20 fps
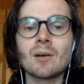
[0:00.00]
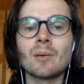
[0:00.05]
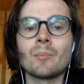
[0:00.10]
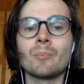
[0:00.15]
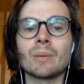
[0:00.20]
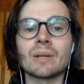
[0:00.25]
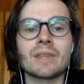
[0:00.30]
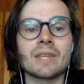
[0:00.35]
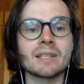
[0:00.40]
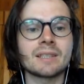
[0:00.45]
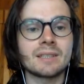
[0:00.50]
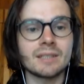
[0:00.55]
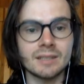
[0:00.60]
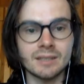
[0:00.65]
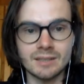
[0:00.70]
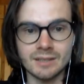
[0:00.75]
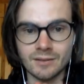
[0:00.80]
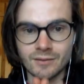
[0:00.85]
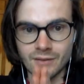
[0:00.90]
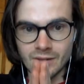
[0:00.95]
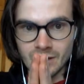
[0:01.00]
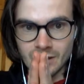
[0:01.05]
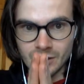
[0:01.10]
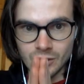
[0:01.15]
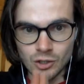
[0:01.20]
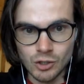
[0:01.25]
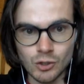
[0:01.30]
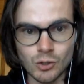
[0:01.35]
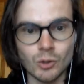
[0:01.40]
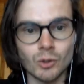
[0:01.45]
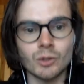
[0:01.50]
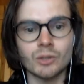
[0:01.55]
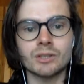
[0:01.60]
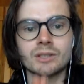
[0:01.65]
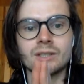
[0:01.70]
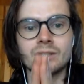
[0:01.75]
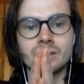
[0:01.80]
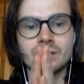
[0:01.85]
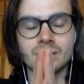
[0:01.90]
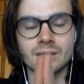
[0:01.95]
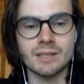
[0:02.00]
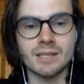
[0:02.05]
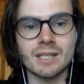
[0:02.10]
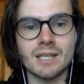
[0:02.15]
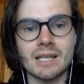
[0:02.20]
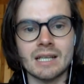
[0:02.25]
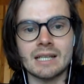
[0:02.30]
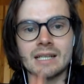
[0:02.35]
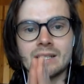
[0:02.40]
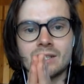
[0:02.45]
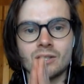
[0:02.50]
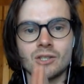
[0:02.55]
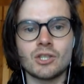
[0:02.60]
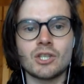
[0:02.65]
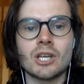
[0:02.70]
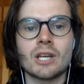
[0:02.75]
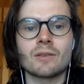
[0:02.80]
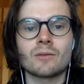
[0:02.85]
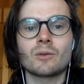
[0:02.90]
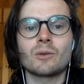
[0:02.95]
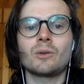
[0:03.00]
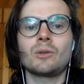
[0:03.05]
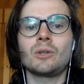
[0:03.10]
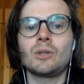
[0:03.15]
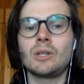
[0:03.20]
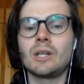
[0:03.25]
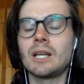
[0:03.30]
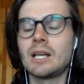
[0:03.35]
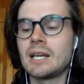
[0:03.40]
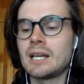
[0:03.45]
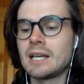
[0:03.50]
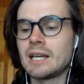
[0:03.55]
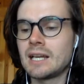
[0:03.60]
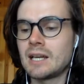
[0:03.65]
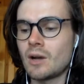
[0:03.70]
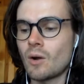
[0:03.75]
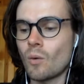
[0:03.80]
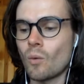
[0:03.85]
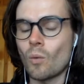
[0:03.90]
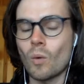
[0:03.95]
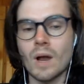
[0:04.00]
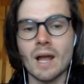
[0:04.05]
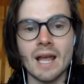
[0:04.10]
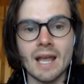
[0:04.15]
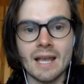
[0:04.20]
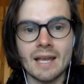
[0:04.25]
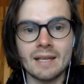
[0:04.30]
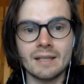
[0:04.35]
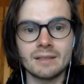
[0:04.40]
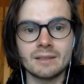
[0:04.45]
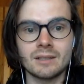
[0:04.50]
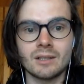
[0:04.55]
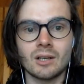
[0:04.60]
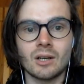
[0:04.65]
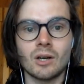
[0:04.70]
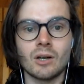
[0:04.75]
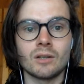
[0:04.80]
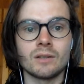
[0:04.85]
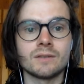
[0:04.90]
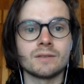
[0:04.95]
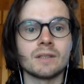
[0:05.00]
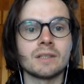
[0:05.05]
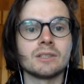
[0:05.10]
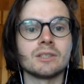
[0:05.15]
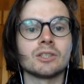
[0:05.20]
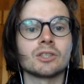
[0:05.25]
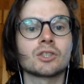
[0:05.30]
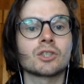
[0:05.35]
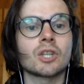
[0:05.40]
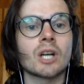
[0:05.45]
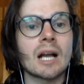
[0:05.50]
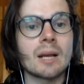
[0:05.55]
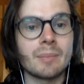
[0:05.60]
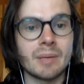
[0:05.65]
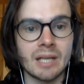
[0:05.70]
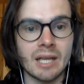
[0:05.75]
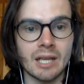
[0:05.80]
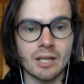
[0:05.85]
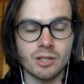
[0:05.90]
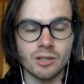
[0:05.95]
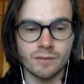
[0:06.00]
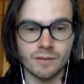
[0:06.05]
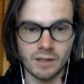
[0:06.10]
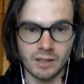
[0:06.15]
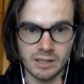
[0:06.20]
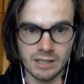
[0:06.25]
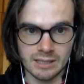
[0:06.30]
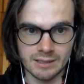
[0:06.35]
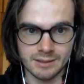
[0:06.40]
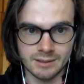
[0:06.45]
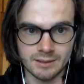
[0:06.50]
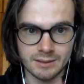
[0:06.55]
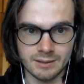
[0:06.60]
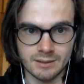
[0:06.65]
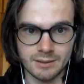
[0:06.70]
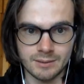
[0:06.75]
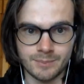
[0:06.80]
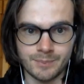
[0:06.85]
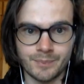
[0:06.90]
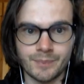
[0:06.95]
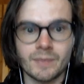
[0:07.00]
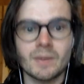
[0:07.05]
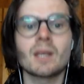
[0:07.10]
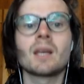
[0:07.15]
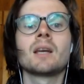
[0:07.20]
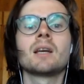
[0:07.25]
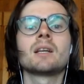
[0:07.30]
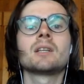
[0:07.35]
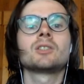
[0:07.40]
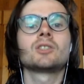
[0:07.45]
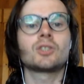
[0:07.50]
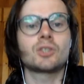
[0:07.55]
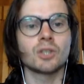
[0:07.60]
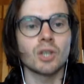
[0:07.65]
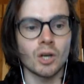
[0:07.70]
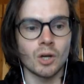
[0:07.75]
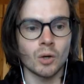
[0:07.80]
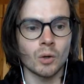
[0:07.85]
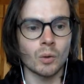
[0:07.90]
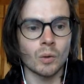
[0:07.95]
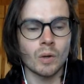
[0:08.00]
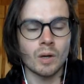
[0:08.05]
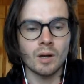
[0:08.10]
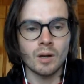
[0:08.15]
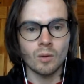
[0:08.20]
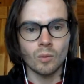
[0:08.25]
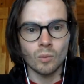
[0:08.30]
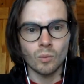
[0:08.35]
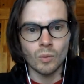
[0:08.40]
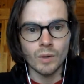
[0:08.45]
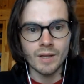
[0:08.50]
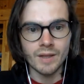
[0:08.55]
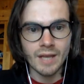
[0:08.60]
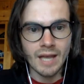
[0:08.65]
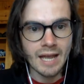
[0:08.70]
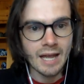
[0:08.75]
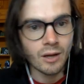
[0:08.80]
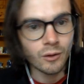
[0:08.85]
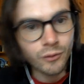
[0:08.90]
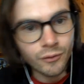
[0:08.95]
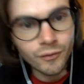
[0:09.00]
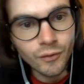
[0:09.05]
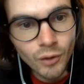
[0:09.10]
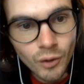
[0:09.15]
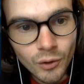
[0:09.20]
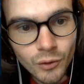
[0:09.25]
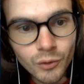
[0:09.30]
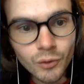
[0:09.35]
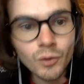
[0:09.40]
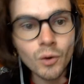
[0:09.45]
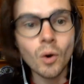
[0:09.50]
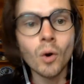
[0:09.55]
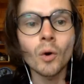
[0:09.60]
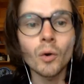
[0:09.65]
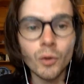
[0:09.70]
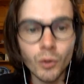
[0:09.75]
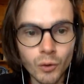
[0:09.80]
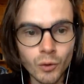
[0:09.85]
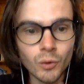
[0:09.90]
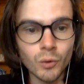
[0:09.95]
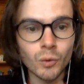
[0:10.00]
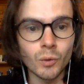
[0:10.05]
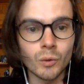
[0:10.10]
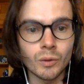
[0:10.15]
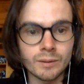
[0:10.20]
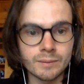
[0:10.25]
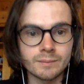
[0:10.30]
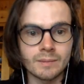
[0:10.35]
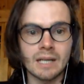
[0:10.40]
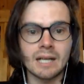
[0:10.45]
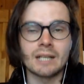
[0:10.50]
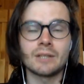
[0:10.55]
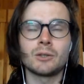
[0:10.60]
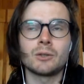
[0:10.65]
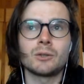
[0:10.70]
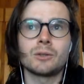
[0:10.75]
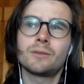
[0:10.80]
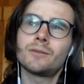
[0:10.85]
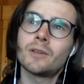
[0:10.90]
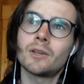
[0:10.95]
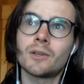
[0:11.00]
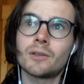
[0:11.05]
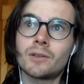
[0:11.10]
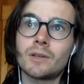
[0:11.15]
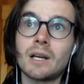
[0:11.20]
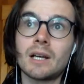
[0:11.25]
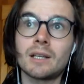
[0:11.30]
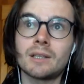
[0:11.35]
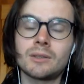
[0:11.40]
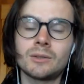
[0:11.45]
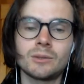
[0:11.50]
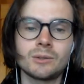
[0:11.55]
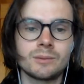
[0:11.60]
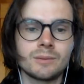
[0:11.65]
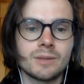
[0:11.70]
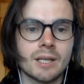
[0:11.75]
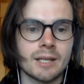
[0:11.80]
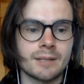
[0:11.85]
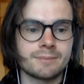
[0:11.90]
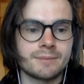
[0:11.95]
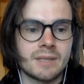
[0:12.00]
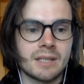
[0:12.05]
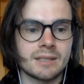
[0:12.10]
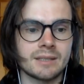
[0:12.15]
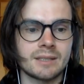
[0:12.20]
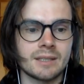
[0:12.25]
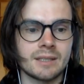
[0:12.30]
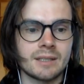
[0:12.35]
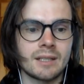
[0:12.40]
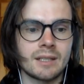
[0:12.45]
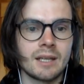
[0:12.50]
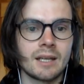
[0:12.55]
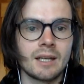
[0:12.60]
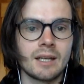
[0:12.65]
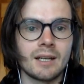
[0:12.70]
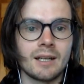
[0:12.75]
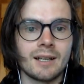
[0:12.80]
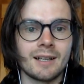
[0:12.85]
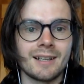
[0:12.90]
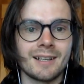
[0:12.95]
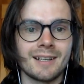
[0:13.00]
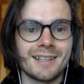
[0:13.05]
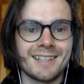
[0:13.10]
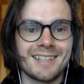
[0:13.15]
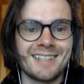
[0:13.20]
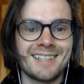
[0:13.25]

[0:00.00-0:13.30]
But this is a very short, concise, general way of describing each of the classes. So, without further ado, ado, further ado, yeah, that's it. Uh,